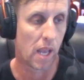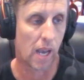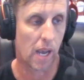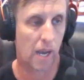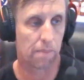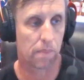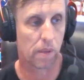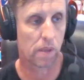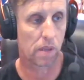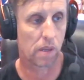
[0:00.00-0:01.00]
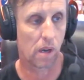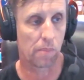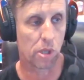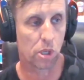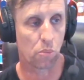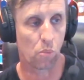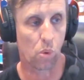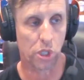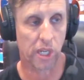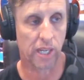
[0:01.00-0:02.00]
I'm just
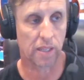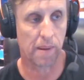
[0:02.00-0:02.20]
watching at the